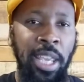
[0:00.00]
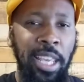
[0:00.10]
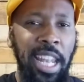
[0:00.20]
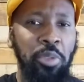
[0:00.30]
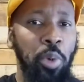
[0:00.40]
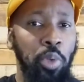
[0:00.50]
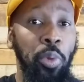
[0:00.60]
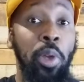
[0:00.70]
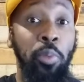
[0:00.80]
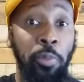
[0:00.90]
and that's worked
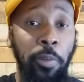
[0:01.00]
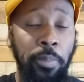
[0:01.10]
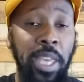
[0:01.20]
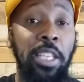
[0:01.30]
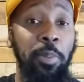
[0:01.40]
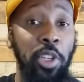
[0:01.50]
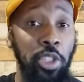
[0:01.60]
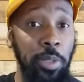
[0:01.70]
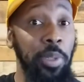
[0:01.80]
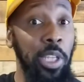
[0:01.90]
well for me,
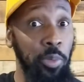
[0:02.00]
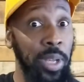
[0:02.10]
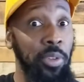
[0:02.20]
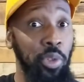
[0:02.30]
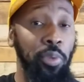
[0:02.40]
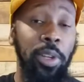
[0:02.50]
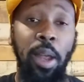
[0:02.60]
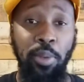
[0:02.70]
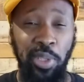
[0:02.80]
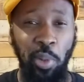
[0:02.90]
especially because when I was a runner,
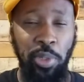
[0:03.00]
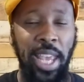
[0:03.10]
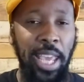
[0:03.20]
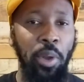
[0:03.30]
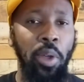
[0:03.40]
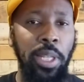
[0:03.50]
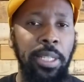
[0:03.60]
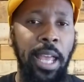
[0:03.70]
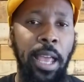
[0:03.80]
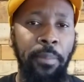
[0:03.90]
I was so tight all the
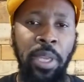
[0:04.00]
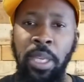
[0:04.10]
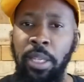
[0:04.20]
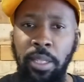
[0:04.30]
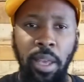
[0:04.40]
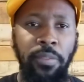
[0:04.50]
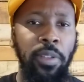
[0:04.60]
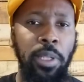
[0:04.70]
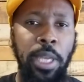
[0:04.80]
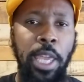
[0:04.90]
time,
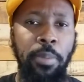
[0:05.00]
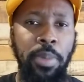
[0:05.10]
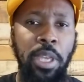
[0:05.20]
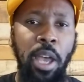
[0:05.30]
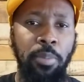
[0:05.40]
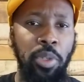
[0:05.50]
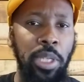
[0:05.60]
definitely hit me up.